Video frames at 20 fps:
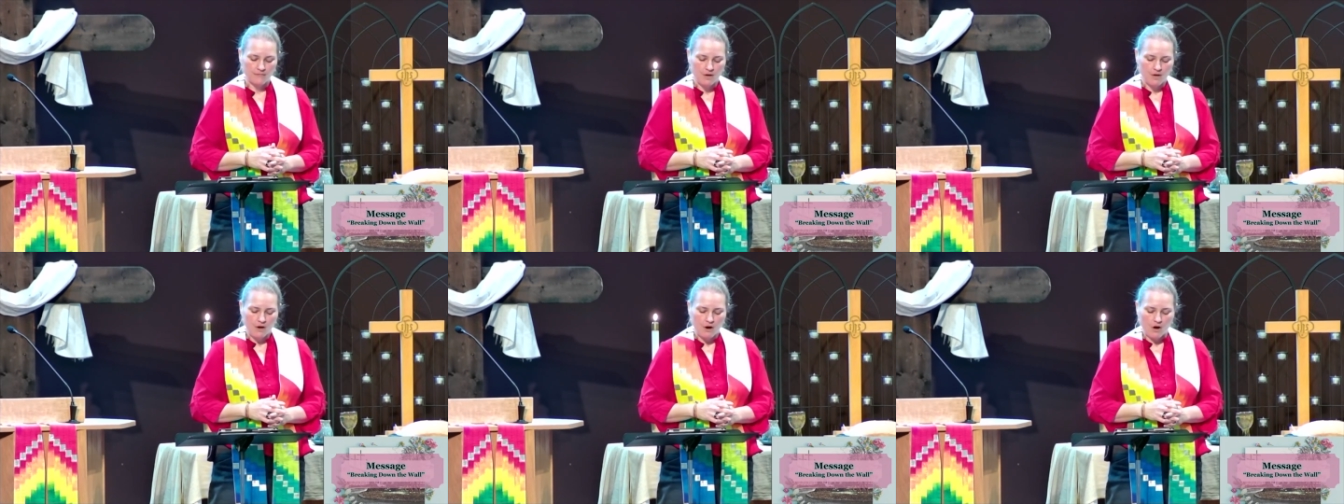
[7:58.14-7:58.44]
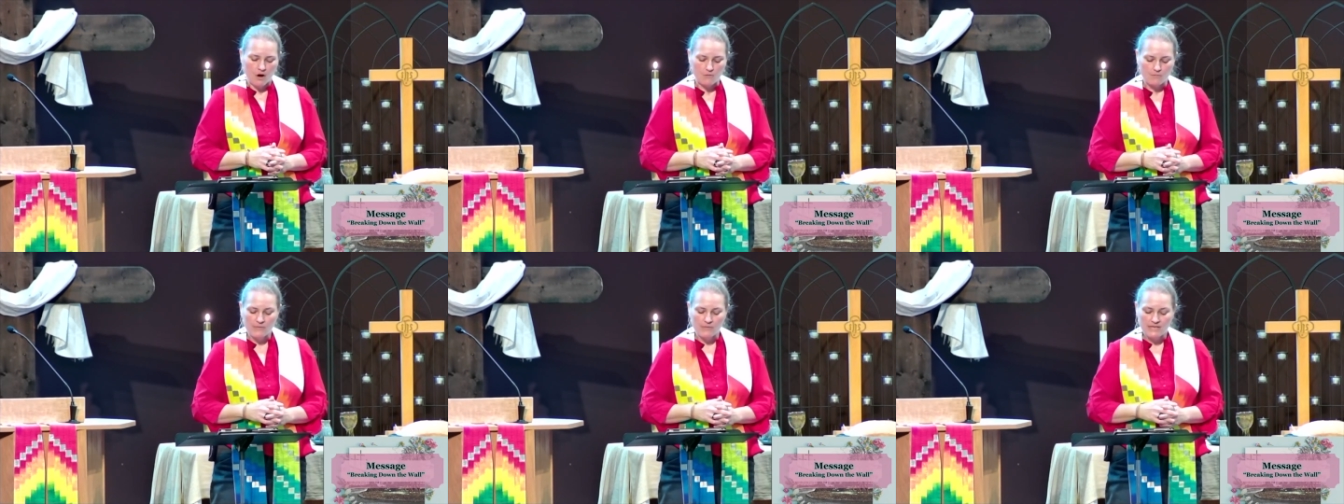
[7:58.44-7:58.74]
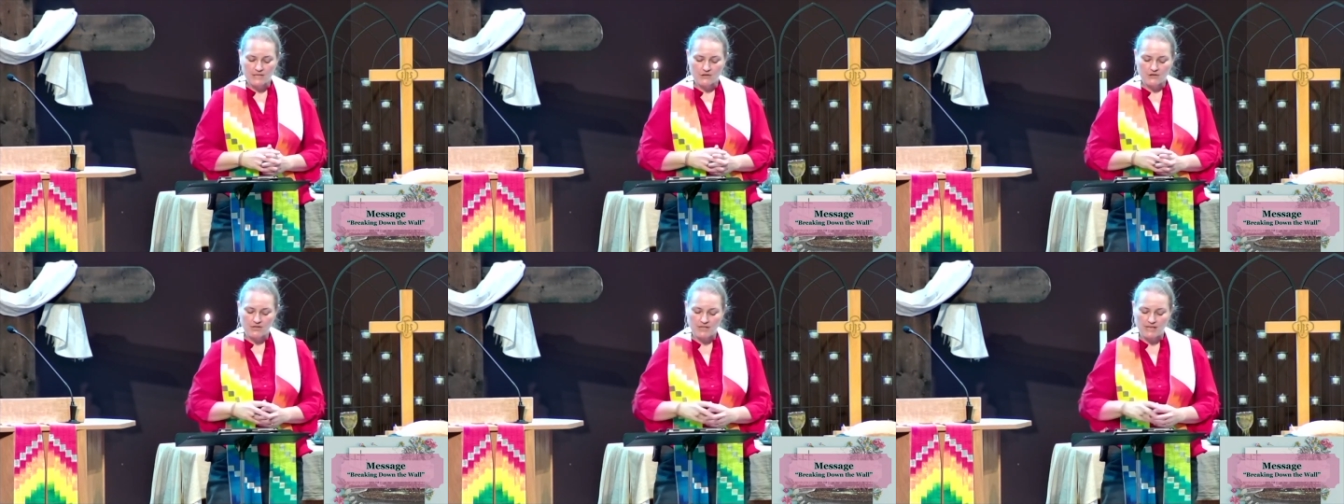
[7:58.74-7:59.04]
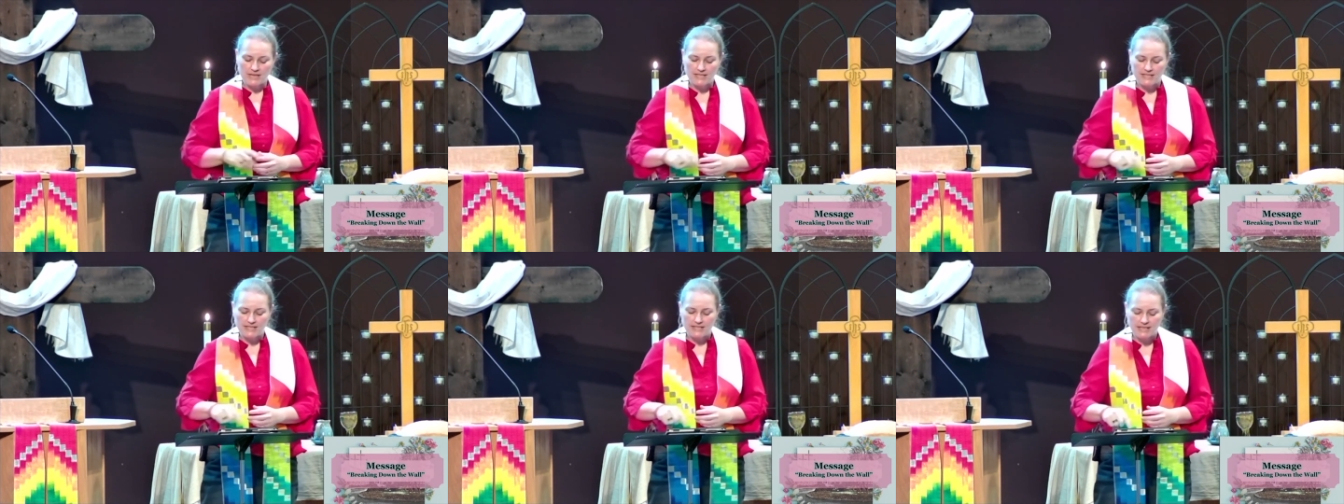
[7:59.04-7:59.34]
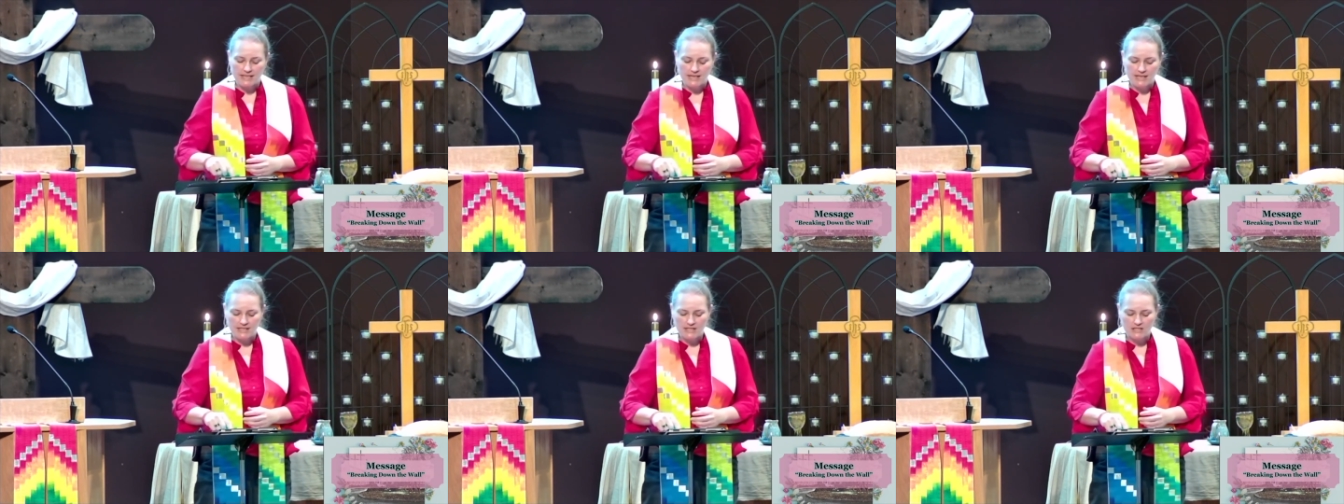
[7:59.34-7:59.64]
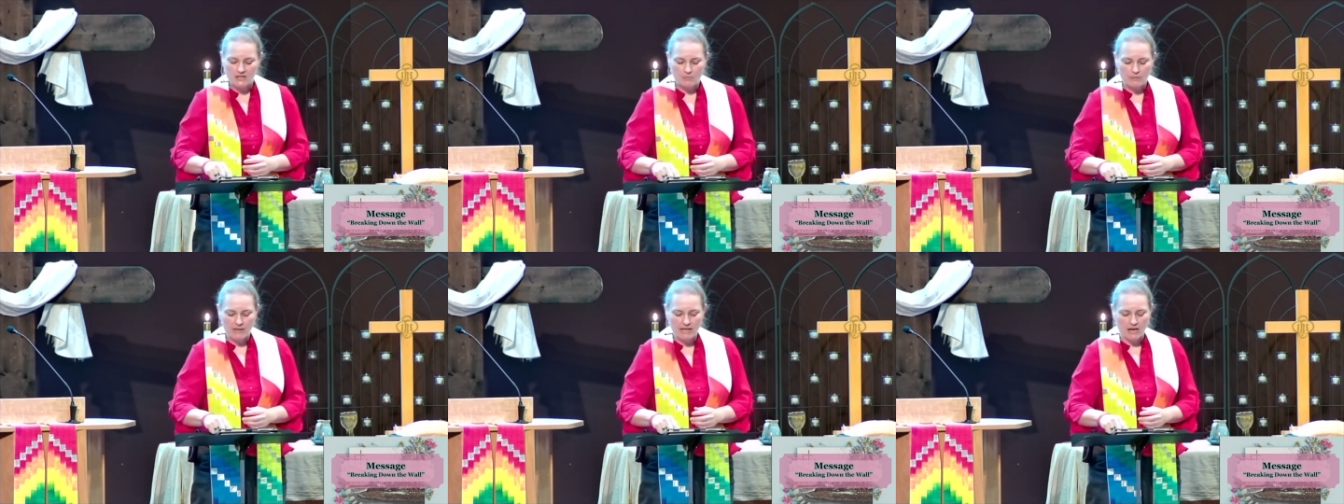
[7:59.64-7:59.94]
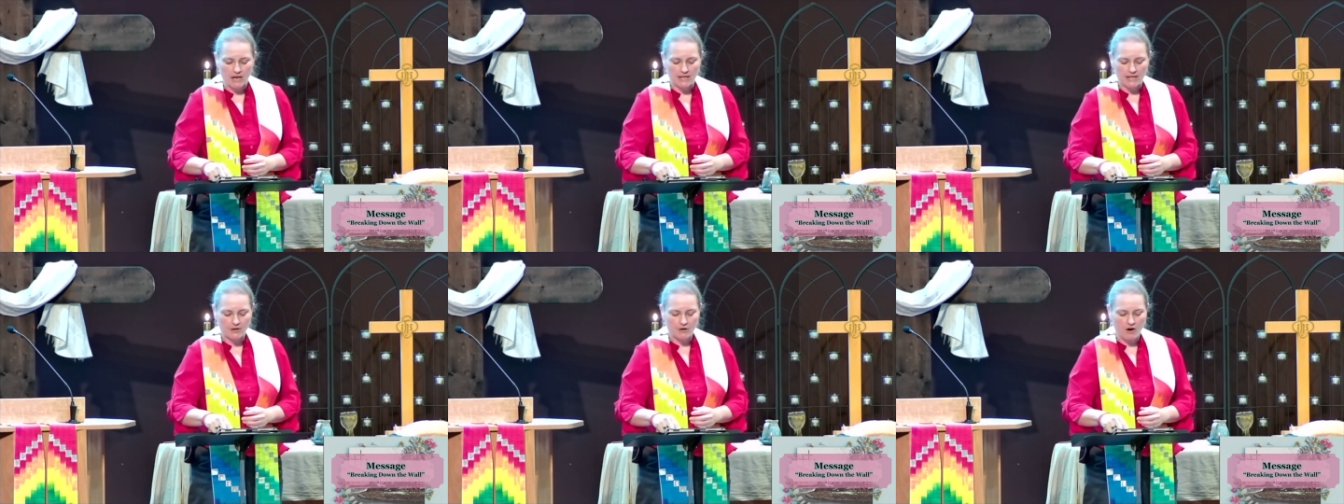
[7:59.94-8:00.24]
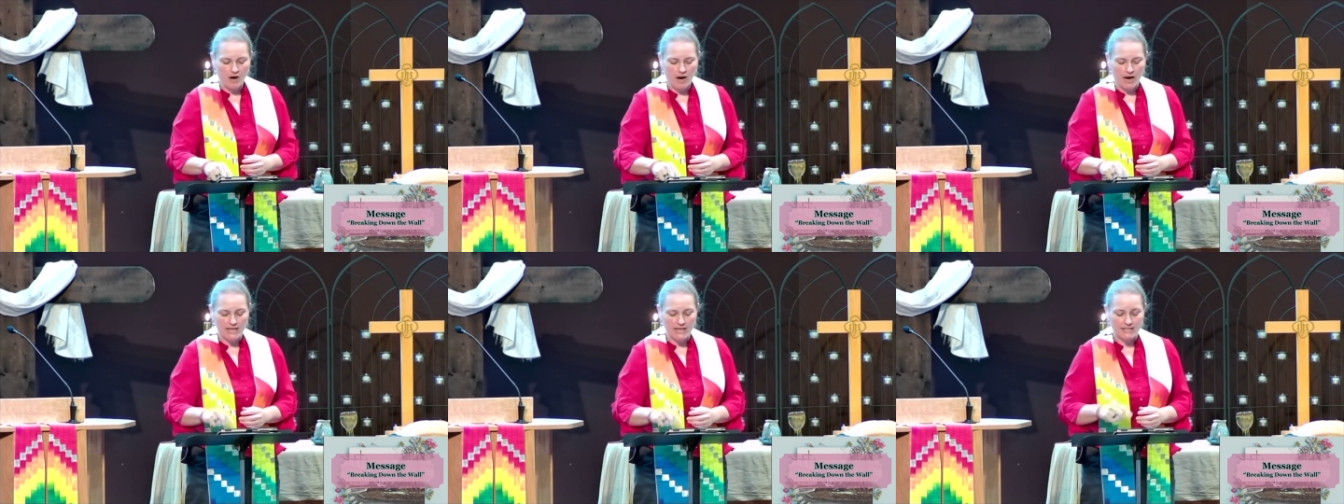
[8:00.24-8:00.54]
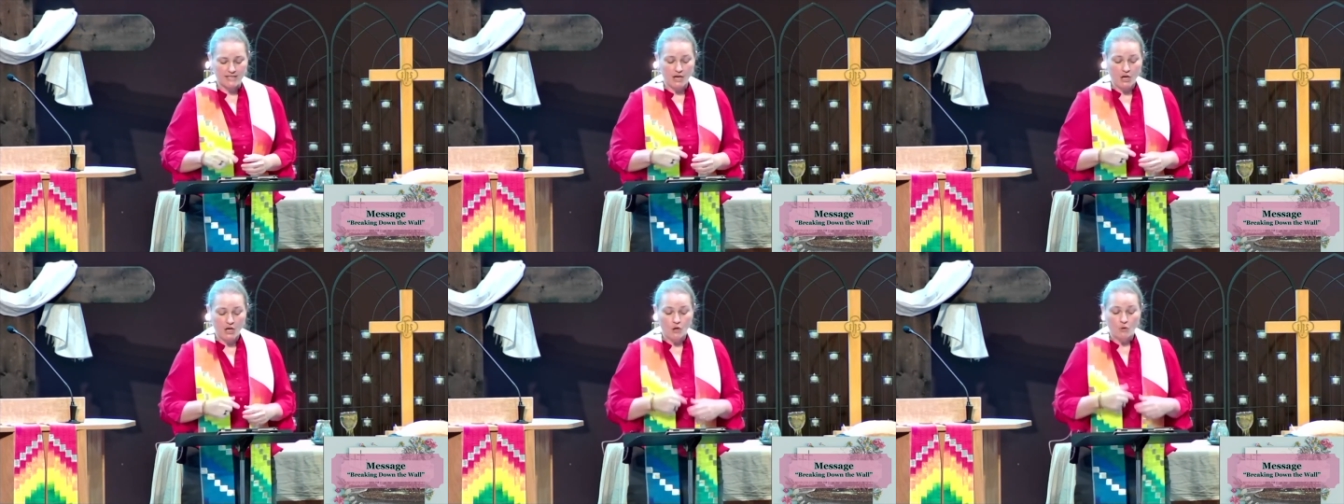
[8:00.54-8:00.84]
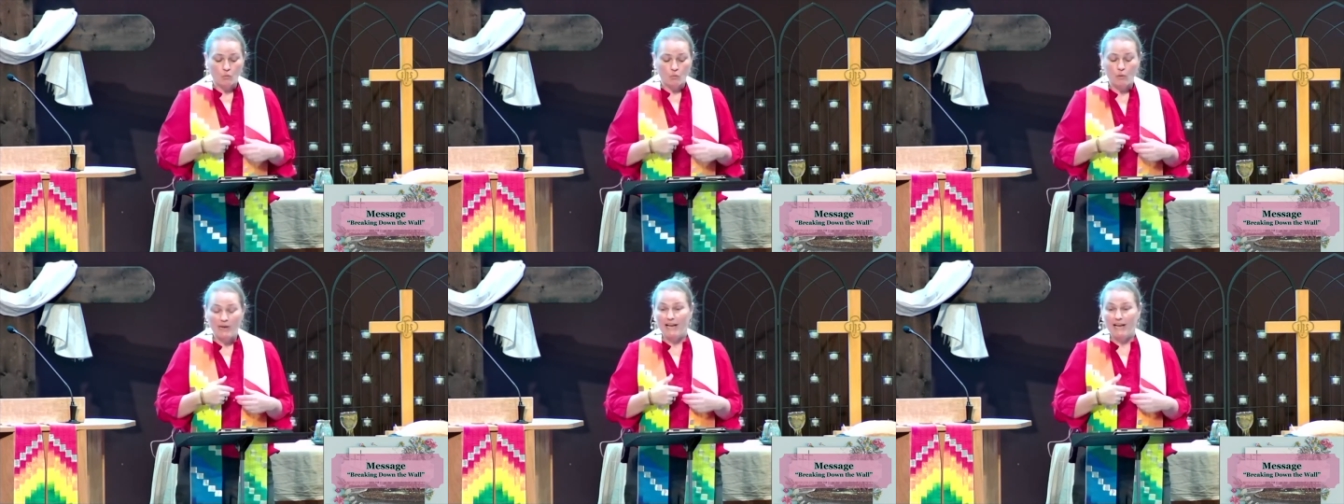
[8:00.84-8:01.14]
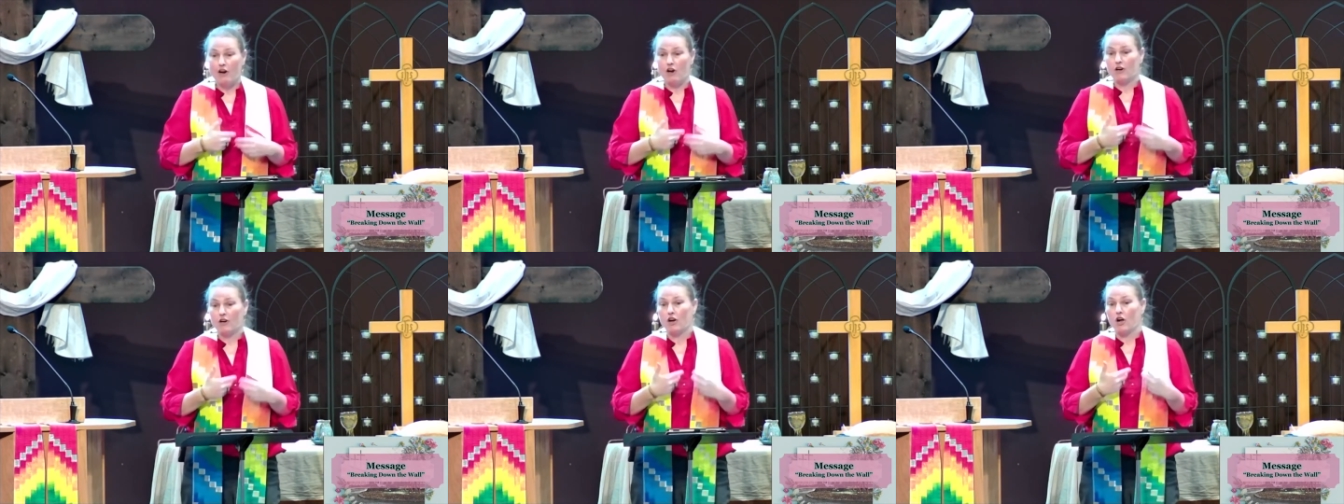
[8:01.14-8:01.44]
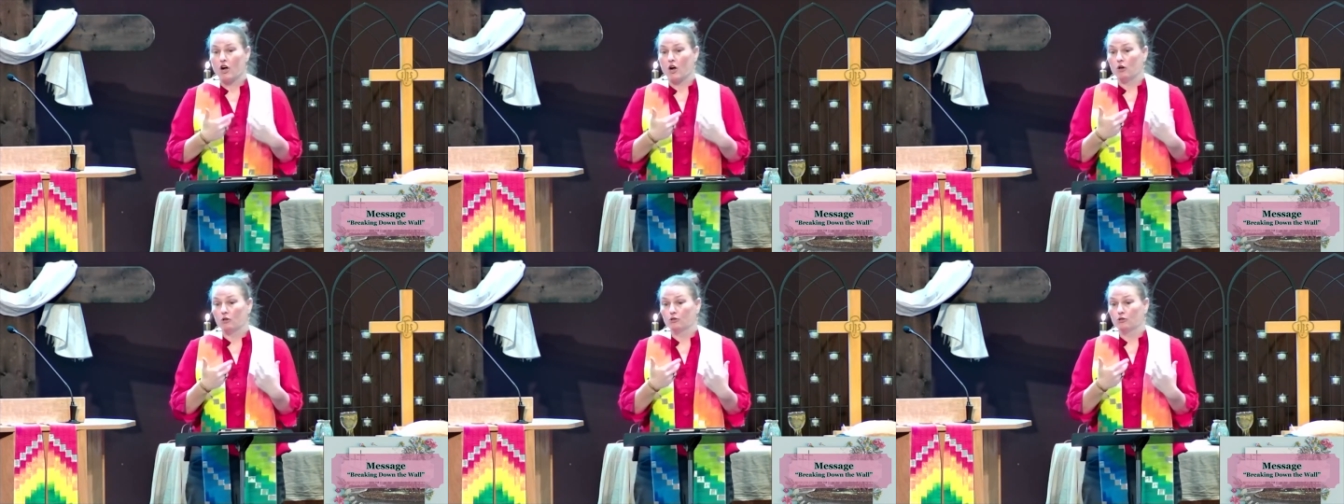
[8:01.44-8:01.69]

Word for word: Our mission extends beyond Christ. We are called